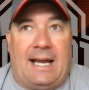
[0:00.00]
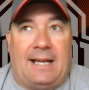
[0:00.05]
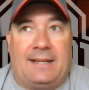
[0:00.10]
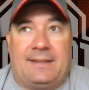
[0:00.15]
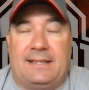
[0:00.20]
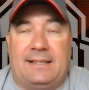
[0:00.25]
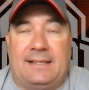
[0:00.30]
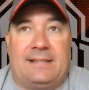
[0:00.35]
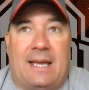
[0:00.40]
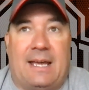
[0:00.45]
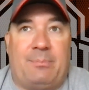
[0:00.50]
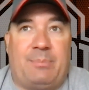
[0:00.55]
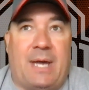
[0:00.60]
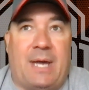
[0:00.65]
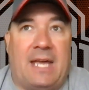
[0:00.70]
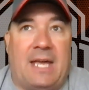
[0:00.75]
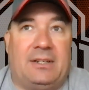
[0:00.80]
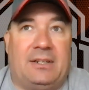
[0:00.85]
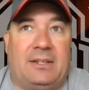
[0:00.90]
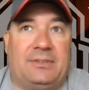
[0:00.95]
think that
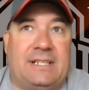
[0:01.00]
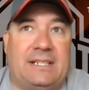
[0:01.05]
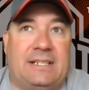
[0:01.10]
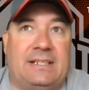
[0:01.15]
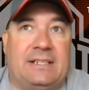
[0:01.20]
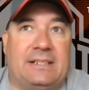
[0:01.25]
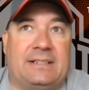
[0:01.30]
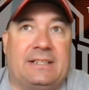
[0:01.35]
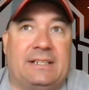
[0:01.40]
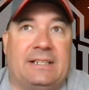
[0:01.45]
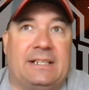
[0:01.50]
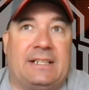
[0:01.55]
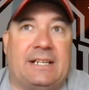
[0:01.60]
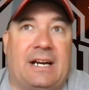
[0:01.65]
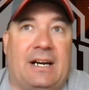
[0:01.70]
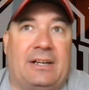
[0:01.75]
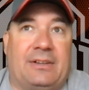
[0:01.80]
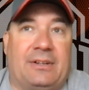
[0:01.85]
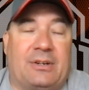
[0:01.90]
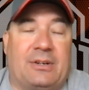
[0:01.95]
penalty
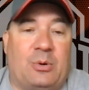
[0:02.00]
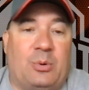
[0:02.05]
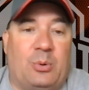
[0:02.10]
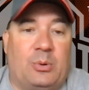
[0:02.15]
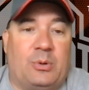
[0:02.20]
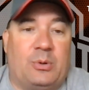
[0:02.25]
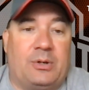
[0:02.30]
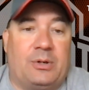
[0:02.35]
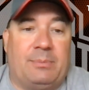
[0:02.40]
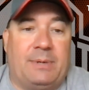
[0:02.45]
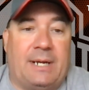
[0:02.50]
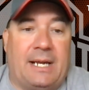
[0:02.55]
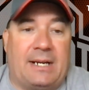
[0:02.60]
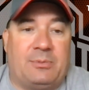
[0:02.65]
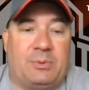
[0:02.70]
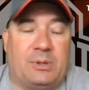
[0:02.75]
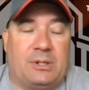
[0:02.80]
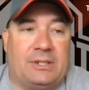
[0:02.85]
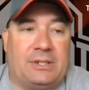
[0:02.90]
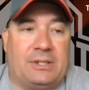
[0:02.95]
on the quarterback
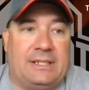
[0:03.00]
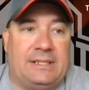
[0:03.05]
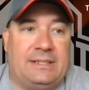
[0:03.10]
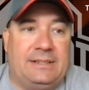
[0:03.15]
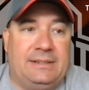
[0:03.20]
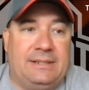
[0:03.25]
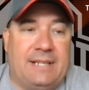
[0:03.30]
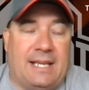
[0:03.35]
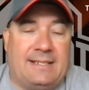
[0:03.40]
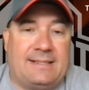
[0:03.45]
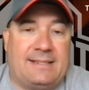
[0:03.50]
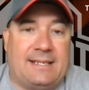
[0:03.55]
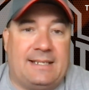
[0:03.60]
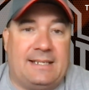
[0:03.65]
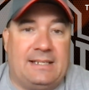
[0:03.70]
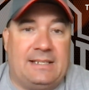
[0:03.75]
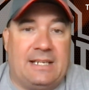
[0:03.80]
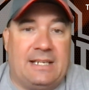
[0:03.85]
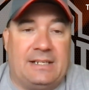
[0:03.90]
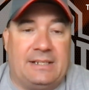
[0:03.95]
where they said
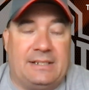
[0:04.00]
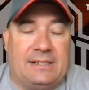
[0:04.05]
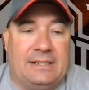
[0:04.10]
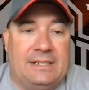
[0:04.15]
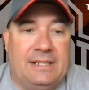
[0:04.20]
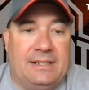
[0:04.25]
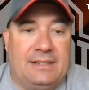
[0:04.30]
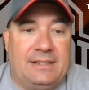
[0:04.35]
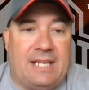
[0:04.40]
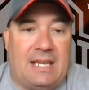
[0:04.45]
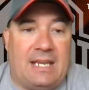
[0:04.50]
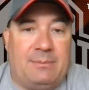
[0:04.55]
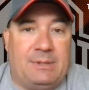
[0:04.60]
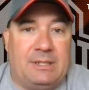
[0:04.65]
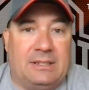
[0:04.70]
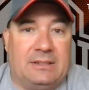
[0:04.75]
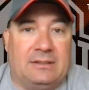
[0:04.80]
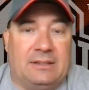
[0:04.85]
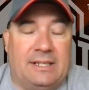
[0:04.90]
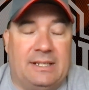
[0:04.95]
he came
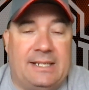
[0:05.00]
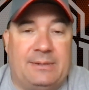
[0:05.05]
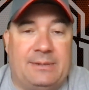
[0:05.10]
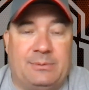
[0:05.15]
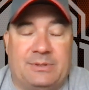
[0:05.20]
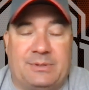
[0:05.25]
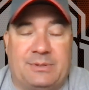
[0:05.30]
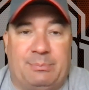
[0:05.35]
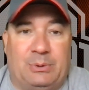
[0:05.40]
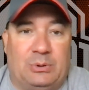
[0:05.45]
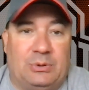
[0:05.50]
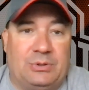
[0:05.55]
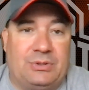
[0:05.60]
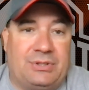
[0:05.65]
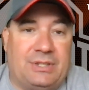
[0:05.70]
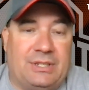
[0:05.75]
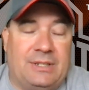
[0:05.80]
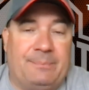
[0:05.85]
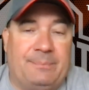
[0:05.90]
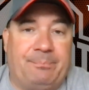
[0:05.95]
in late was
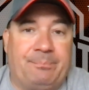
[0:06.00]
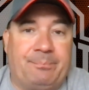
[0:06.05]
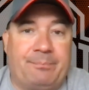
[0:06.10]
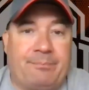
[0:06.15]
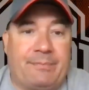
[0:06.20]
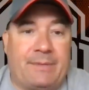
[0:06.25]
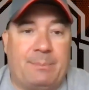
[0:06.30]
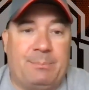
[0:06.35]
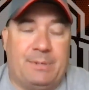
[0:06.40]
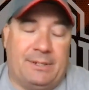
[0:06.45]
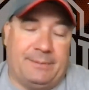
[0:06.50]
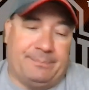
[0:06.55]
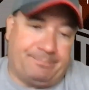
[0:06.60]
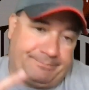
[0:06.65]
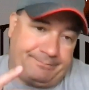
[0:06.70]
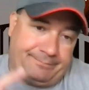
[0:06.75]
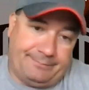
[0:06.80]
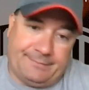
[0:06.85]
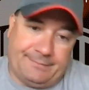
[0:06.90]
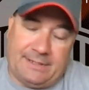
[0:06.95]
bullshit. But,
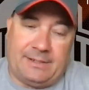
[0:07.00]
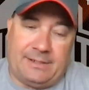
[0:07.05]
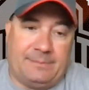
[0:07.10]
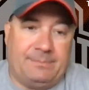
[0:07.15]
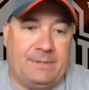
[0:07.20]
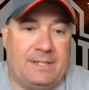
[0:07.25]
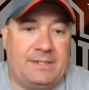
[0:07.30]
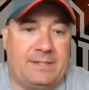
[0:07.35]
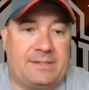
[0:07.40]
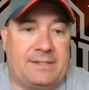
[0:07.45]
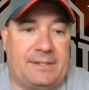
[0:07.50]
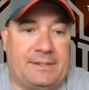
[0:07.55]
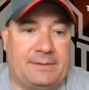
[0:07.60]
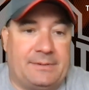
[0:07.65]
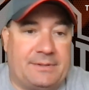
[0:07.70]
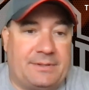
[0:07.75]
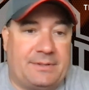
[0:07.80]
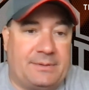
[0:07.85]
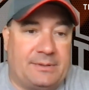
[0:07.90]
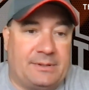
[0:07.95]
you know, that's
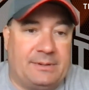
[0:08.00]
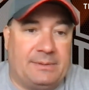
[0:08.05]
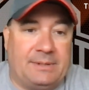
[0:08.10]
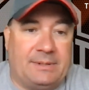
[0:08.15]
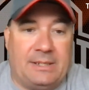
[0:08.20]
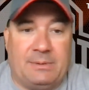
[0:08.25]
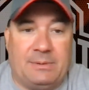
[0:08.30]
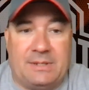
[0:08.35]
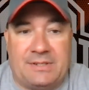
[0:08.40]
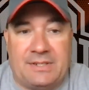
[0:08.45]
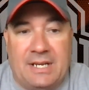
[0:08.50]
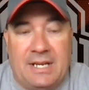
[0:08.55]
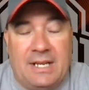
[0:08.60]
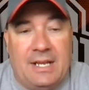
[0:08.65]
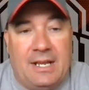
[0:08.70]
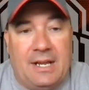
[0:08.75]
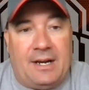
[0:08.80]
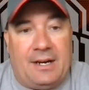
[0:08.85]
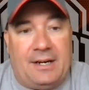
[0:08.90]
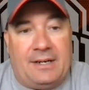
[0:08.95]
another story. Anyways,
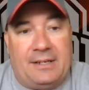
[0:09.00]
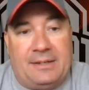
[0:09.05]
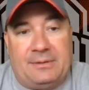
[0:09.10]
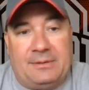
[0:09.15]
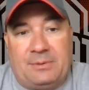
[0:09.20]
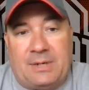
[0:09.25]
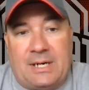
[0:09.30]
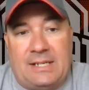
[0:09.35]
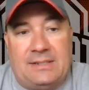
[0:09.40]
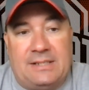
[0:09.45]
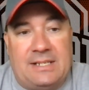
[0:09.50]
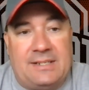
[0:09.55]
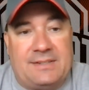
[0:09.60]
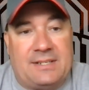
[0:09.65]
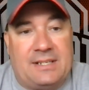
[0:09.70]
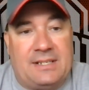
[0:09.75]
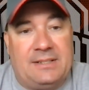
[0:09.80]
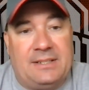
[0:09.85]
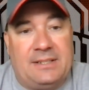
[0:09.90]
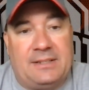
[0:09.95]
Ryan Day
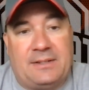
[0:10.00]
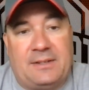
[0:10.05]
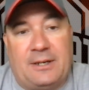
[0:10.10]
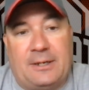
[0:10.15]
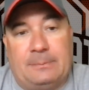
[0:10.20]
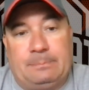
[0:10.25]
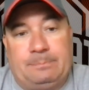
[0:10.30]
said that